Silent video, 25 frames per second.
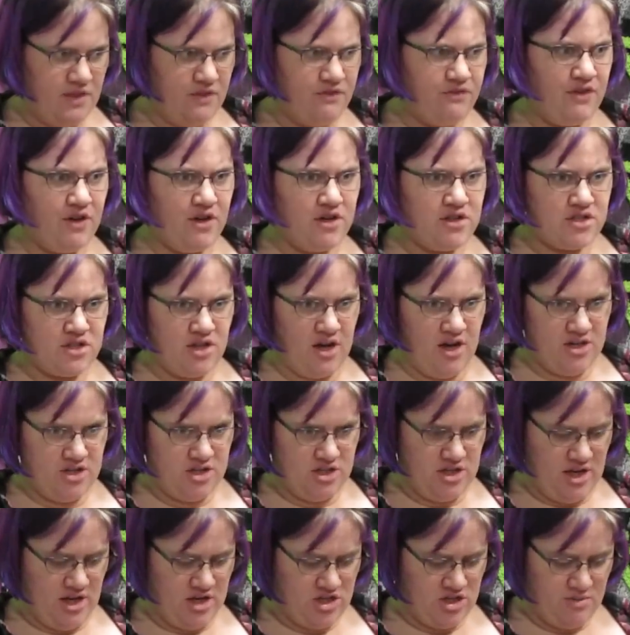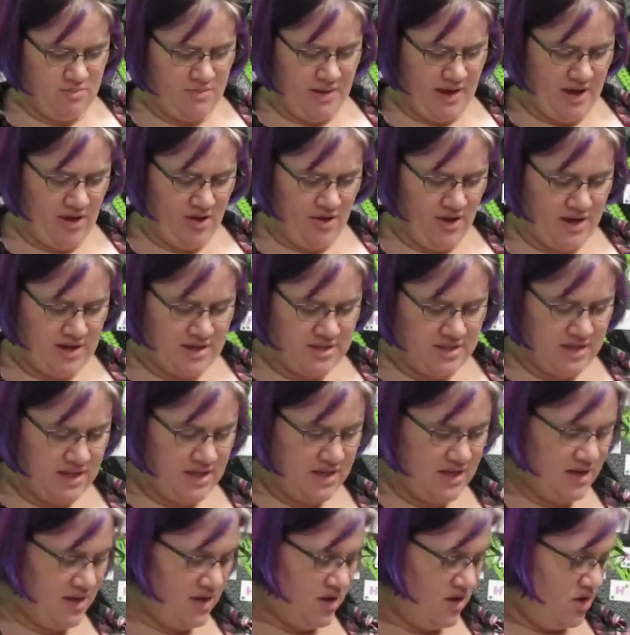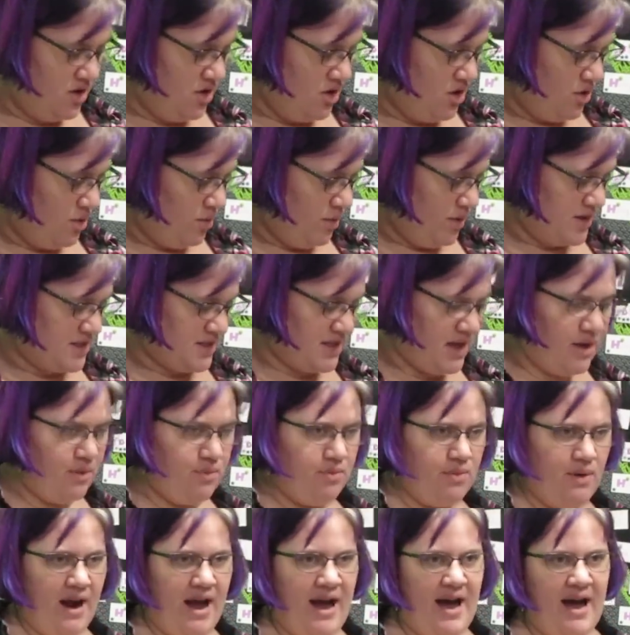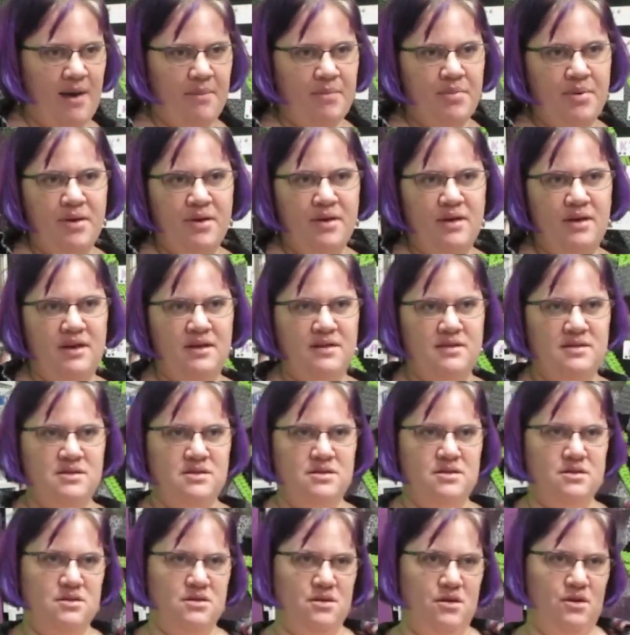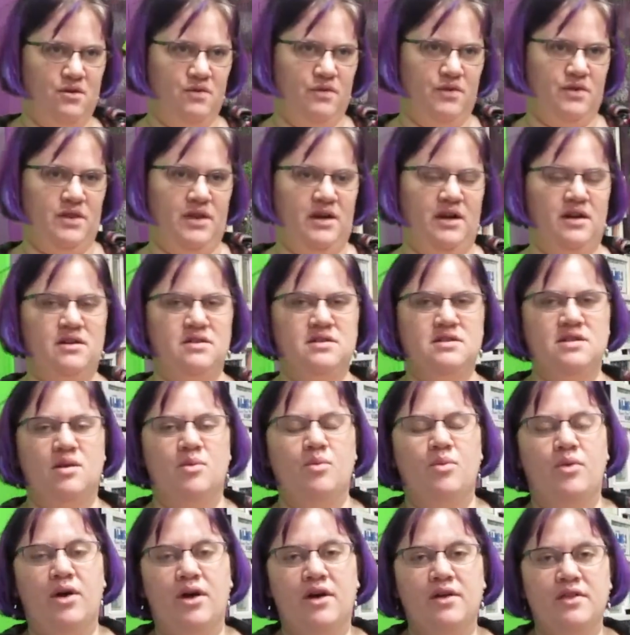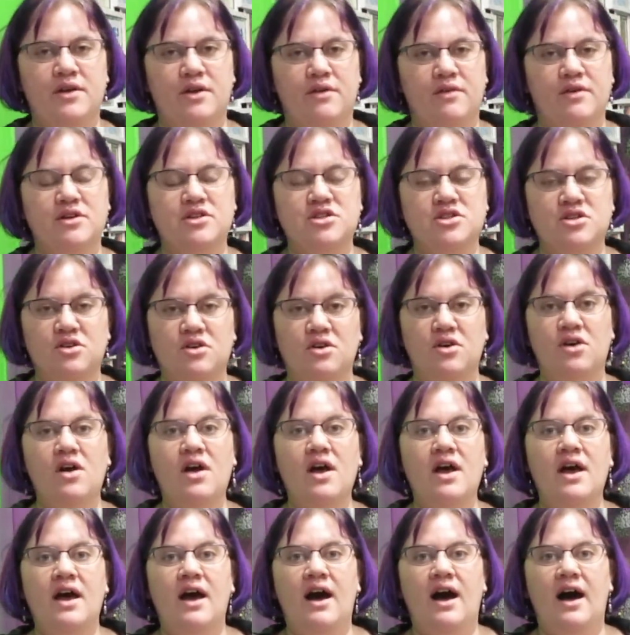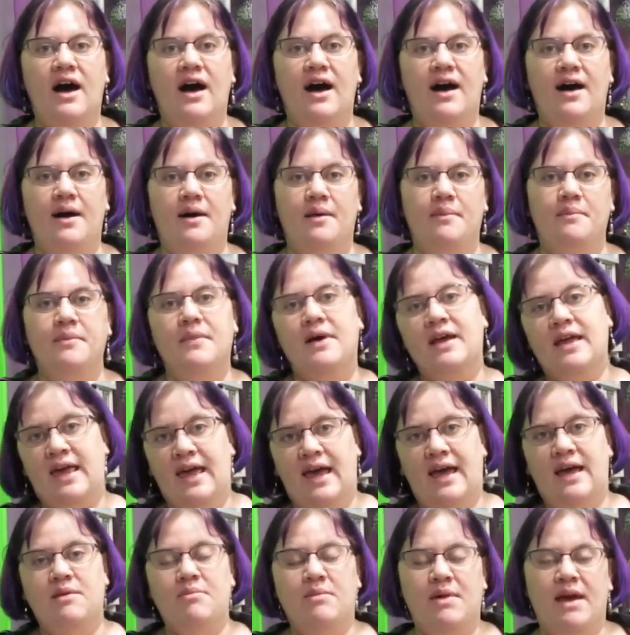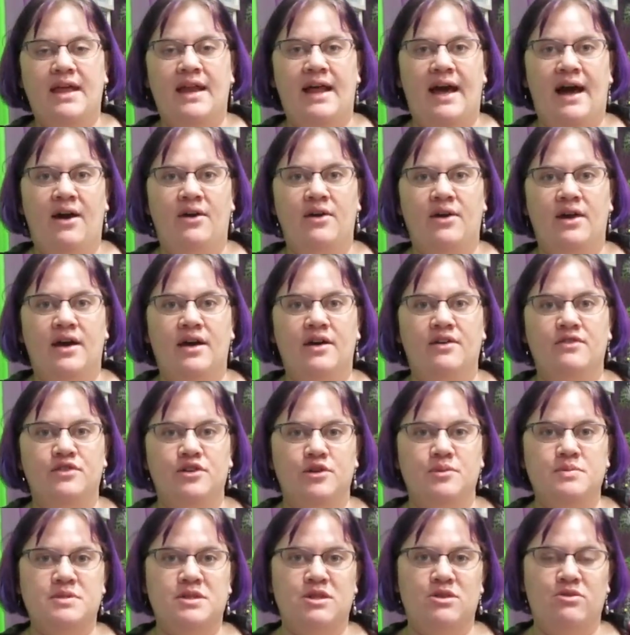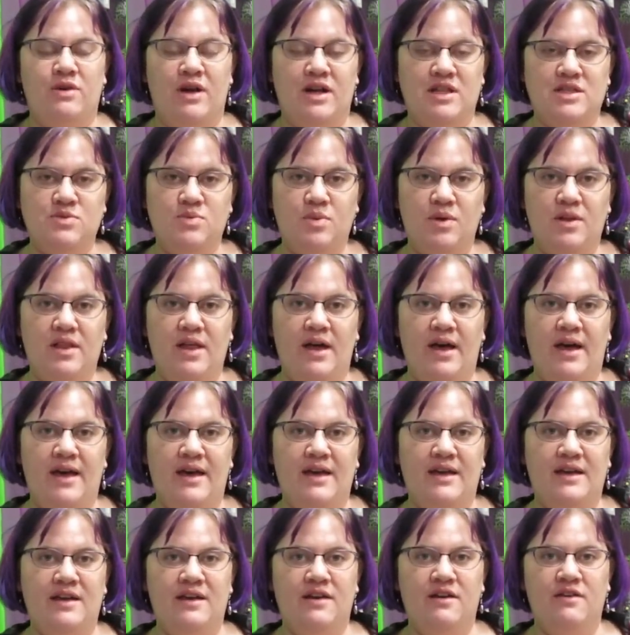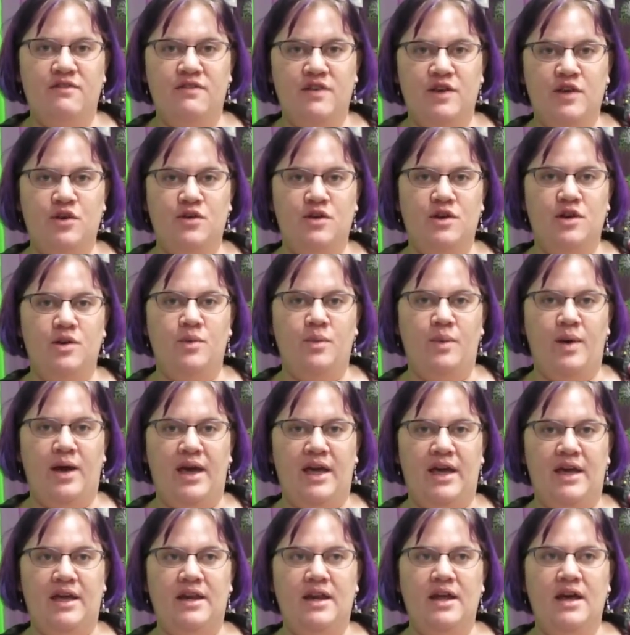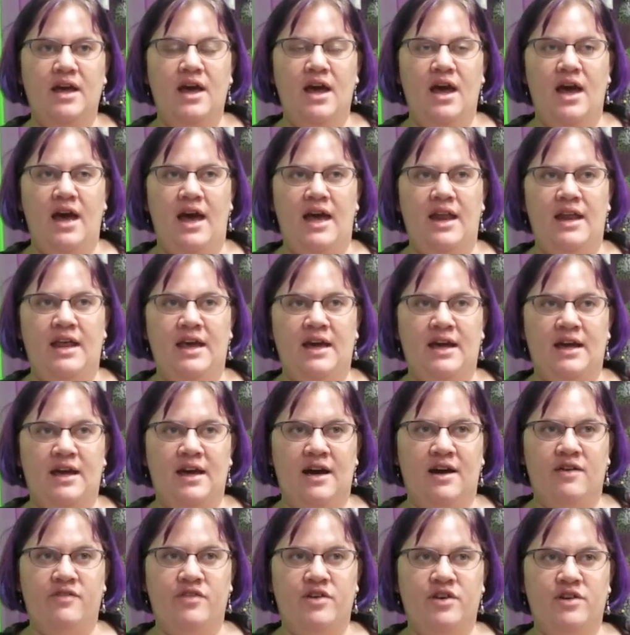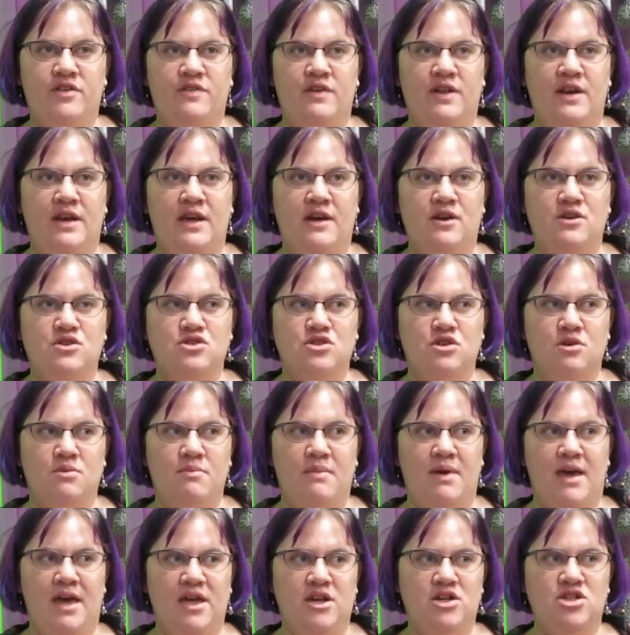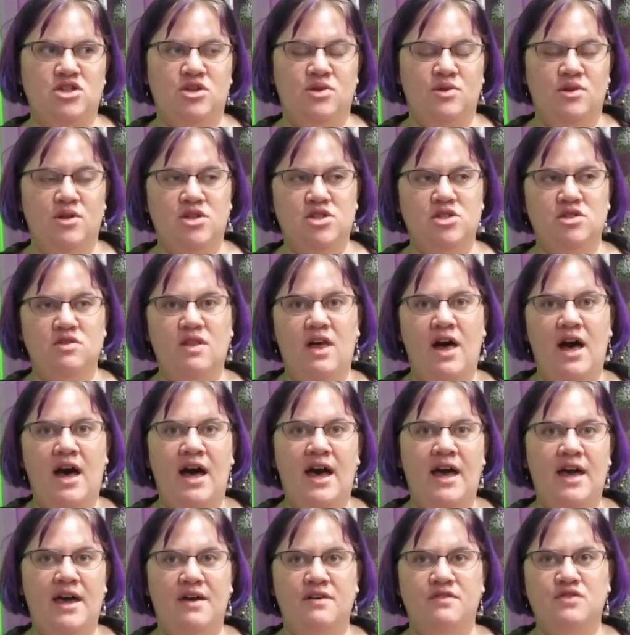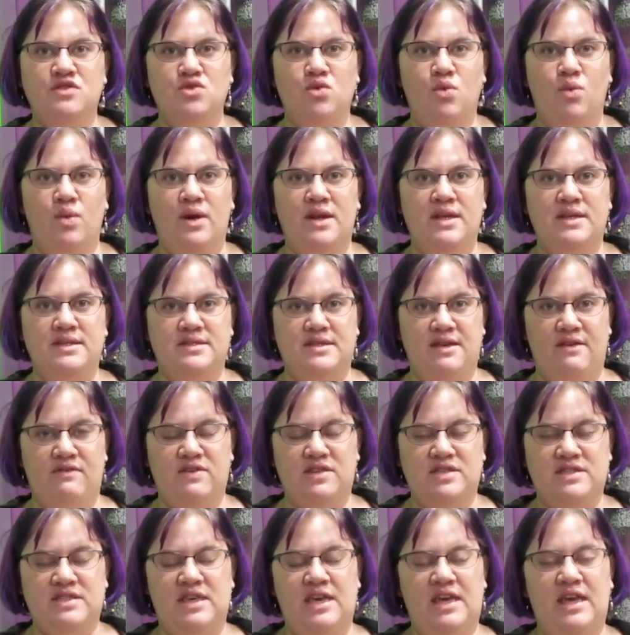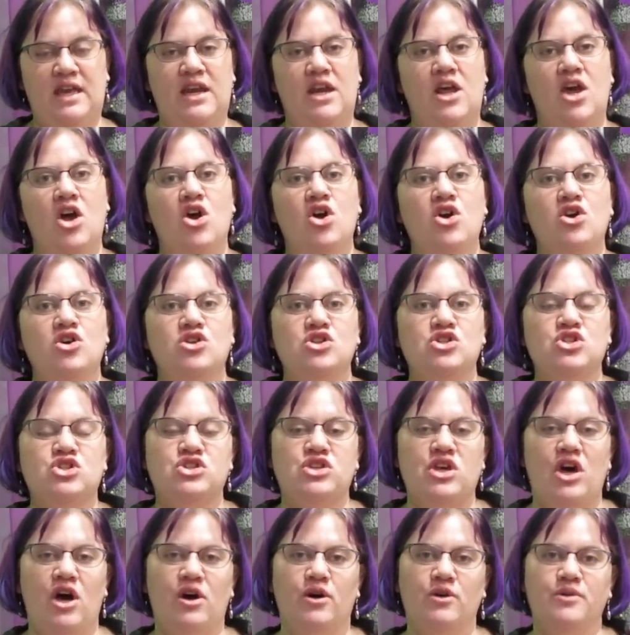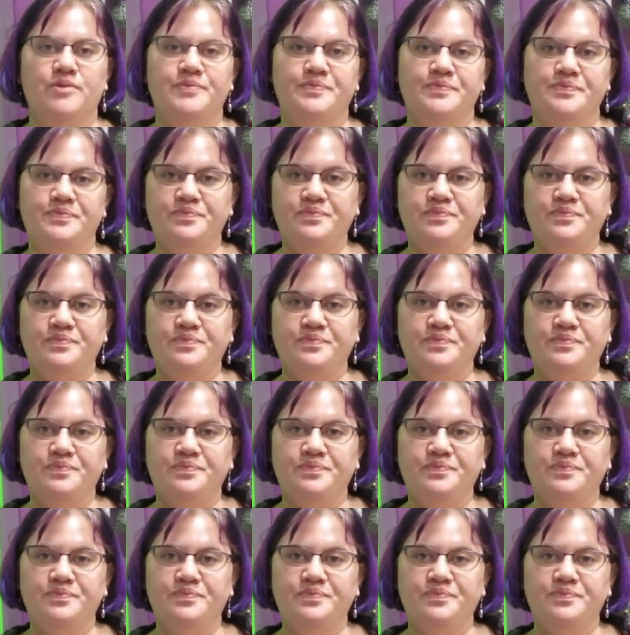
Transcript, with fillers: the first cogitation pattern I did was a wrap. It's over there somewhere, the original. Um, again, made out of loops and threads wool-like, fingering weight, and it covered videos from May, June, and July of 2017. So